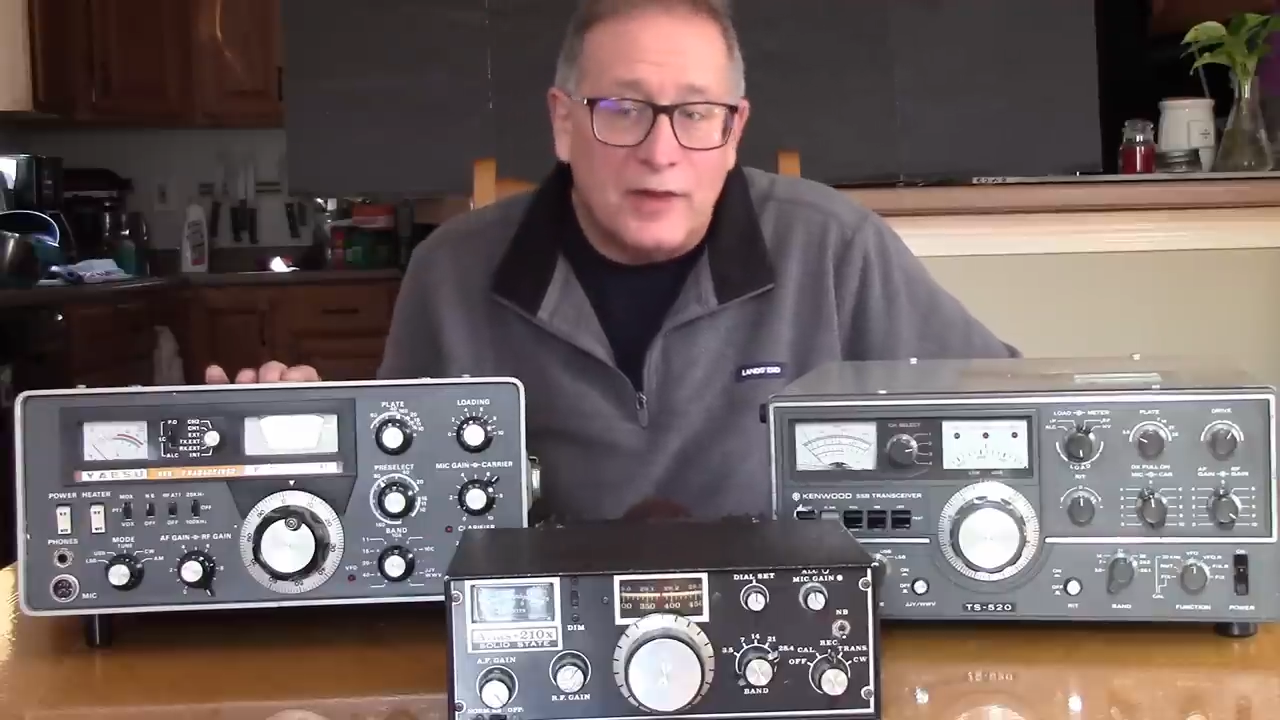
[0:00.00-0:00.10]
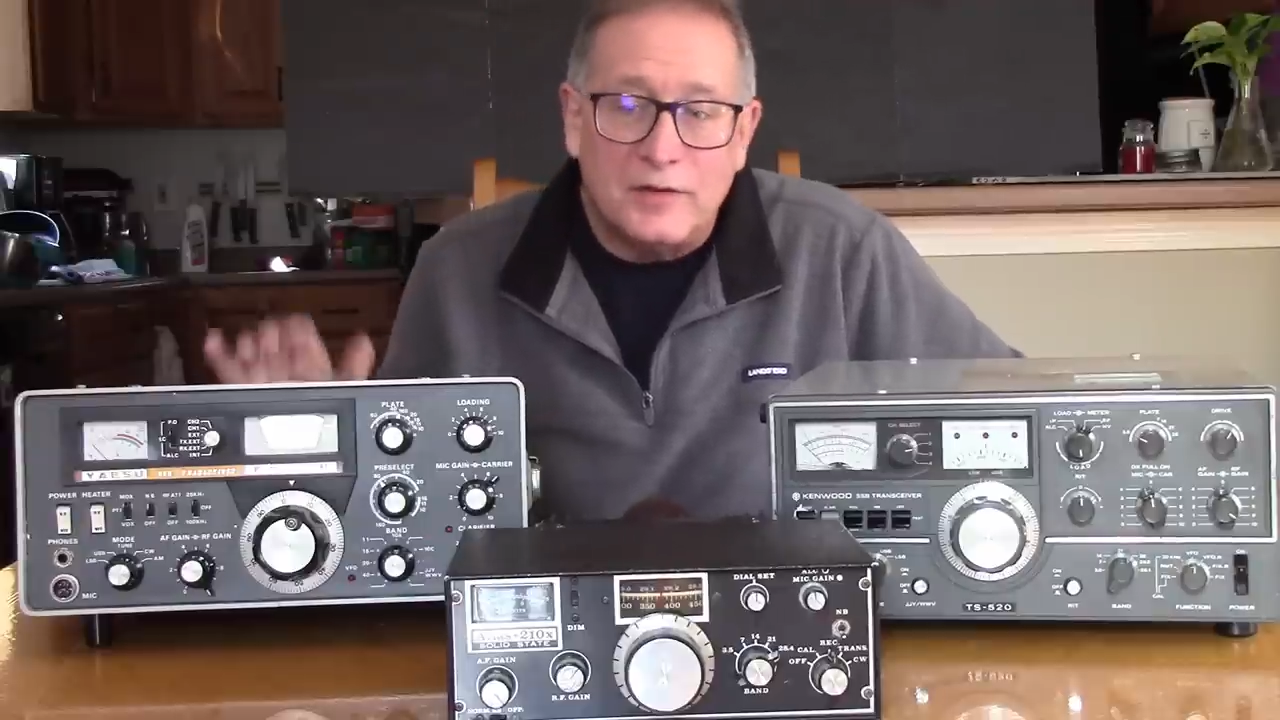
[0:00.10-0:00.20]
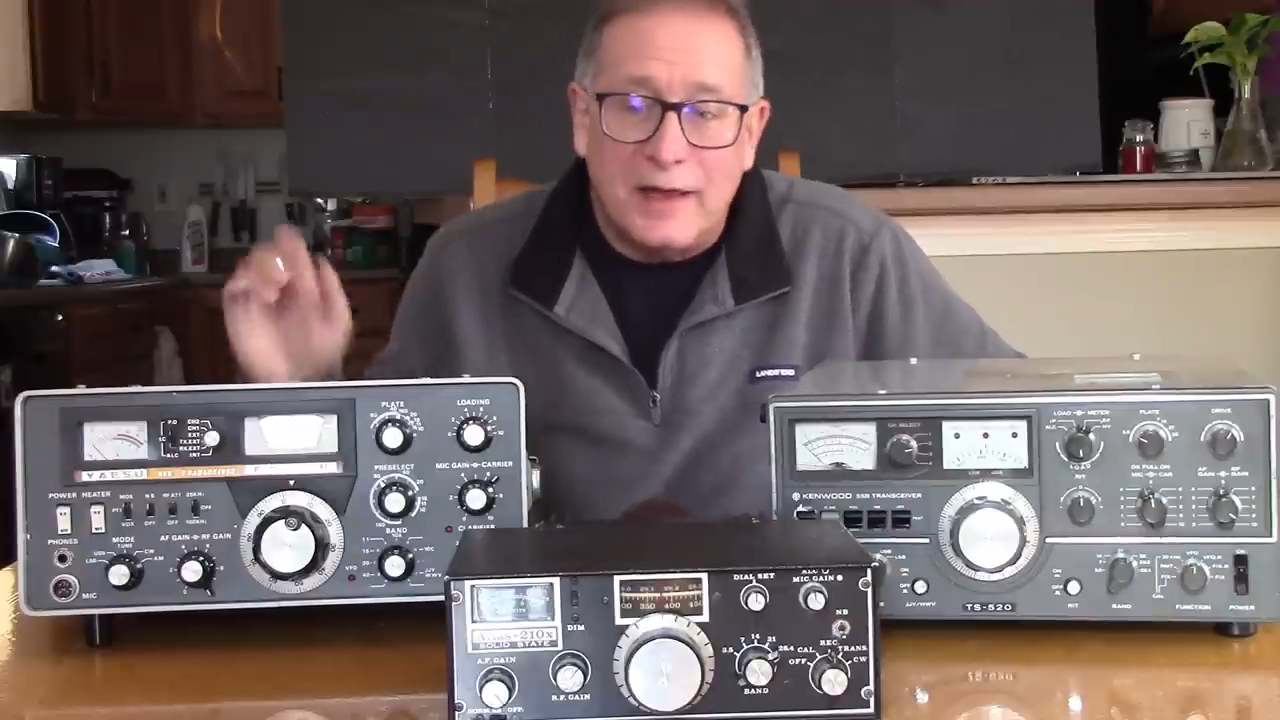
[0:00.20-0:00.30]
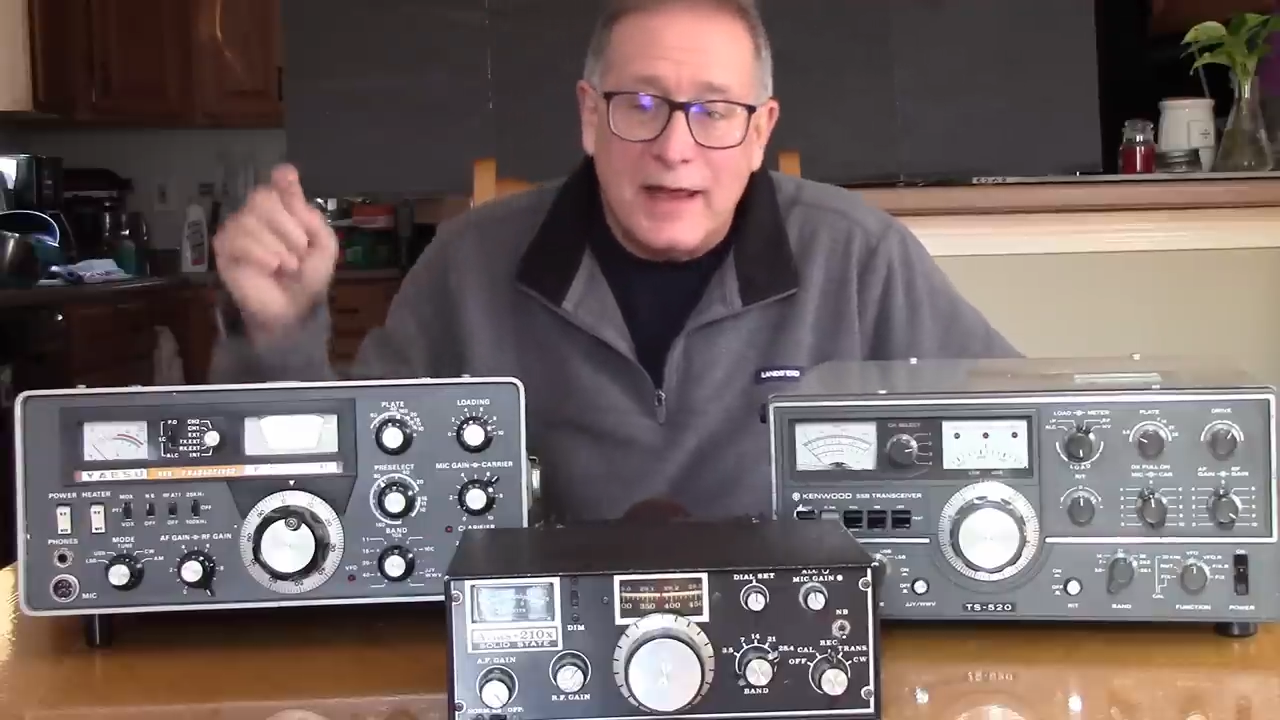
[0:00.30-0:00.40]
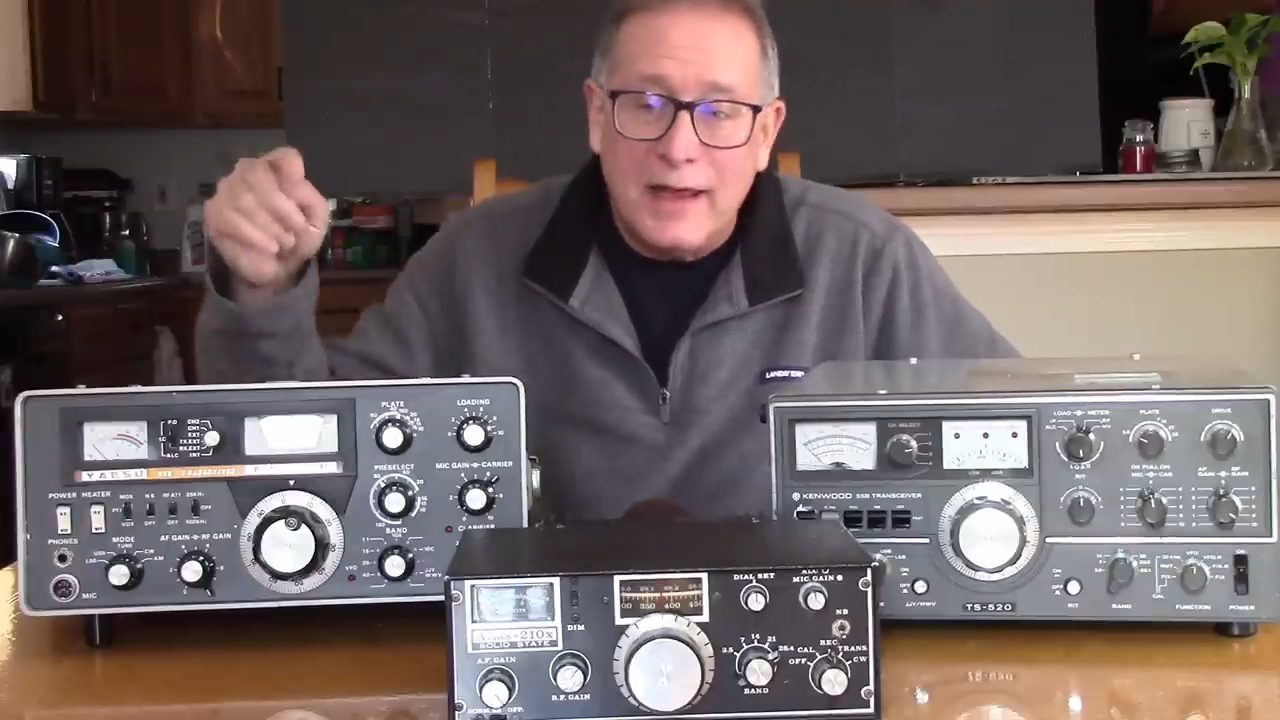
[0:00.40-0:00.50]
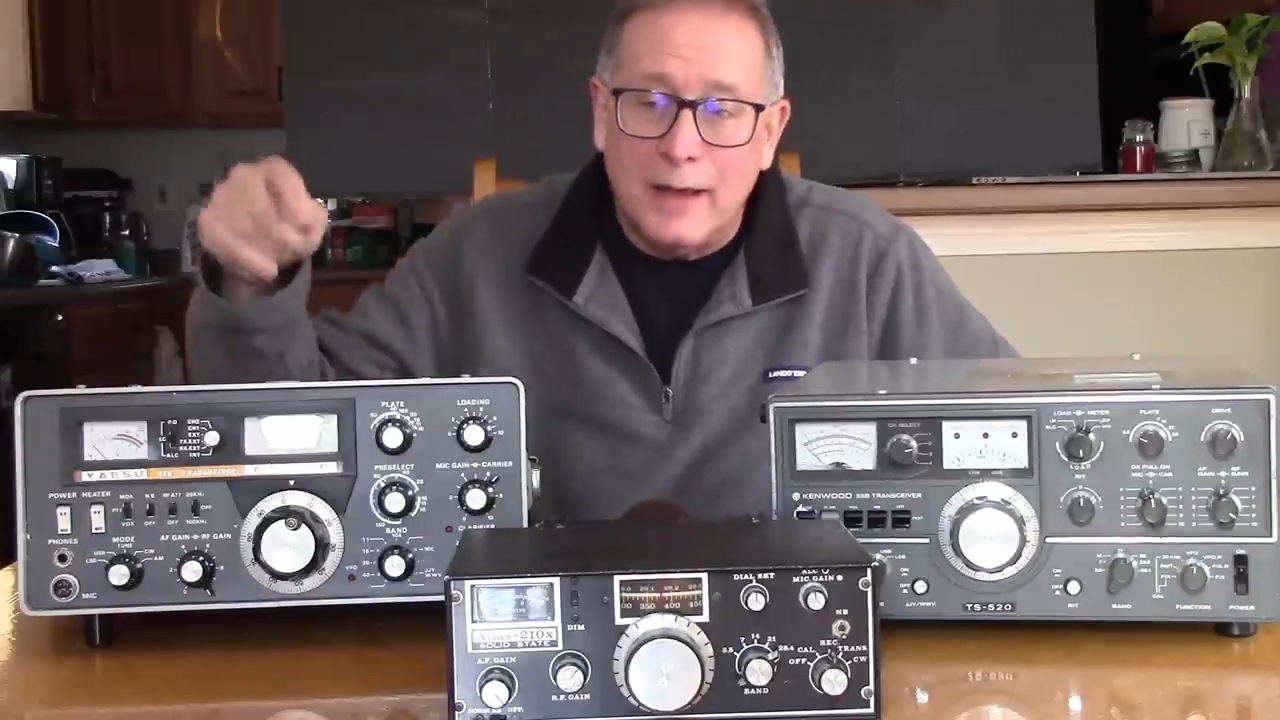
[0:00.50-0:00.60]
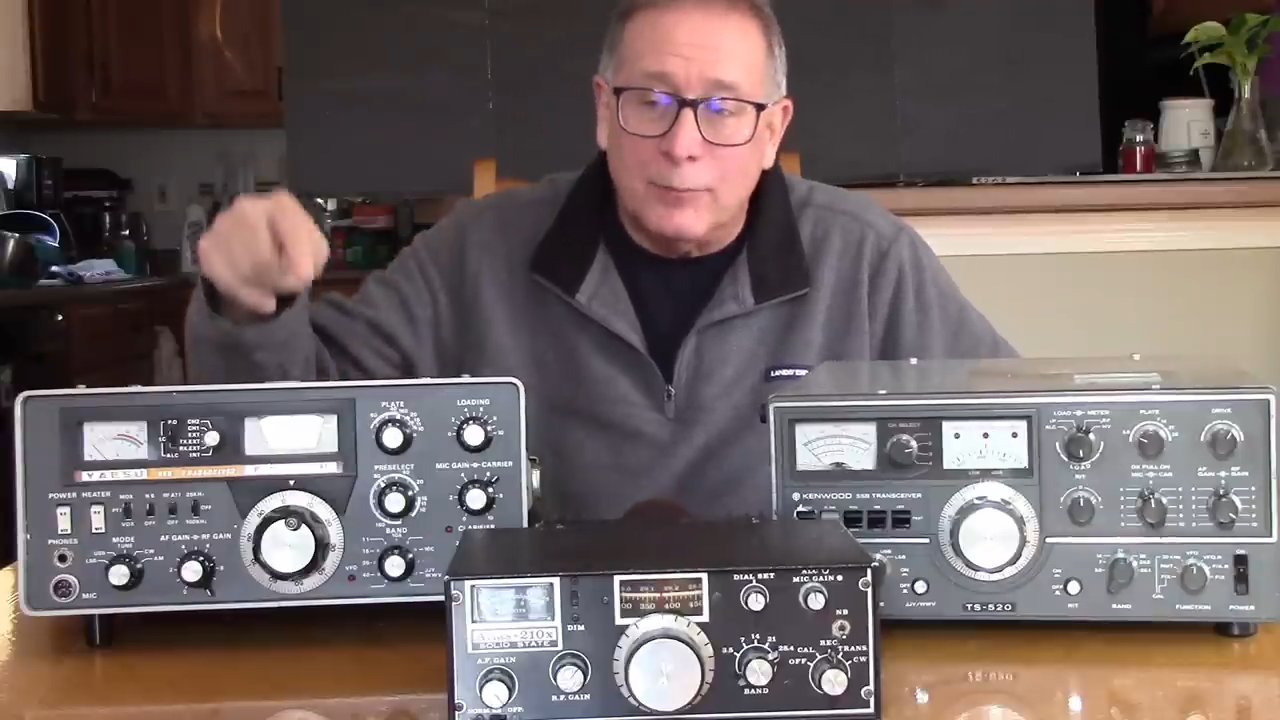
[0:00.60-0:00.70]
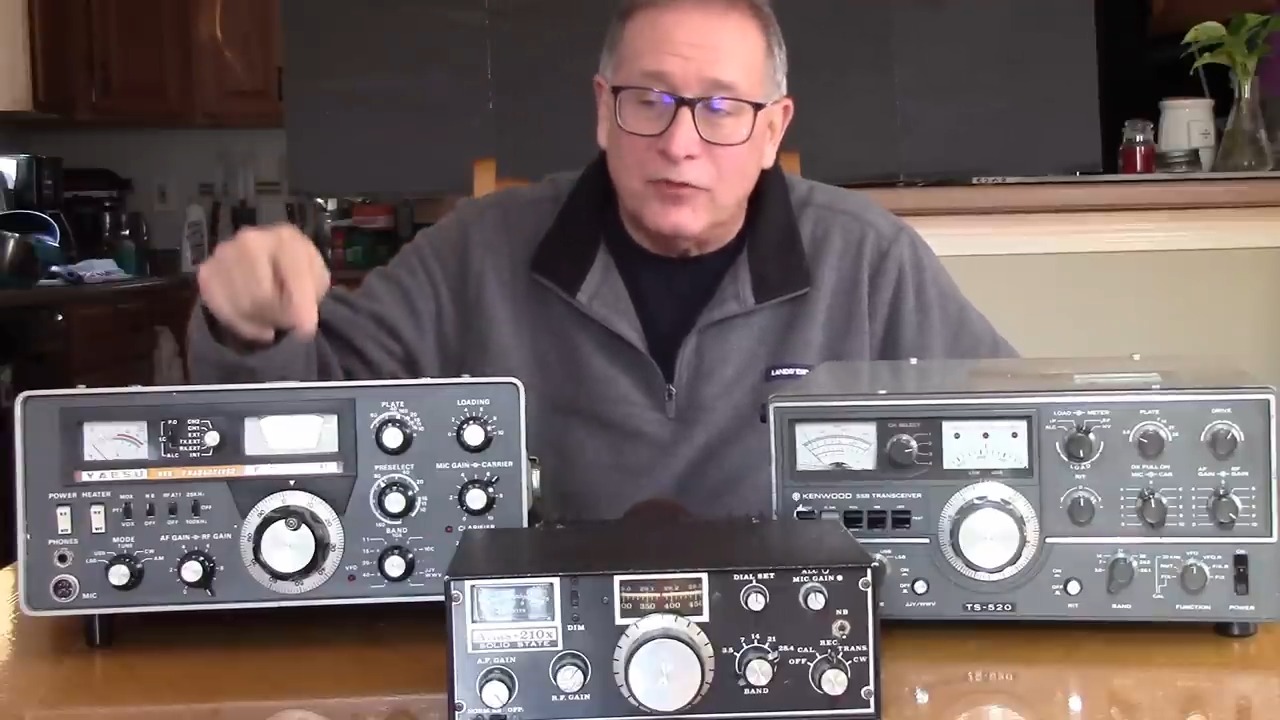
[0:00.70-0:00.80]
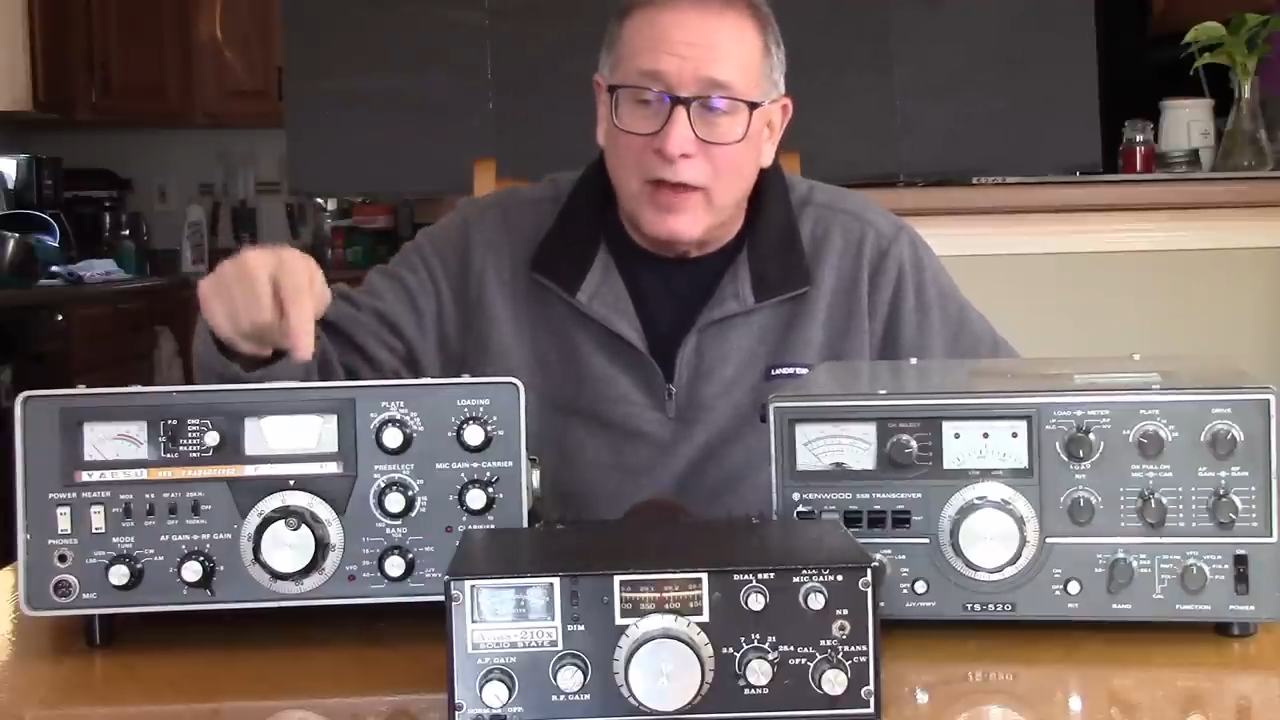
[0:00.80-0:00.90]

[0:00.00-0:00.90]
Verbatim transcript: than to hams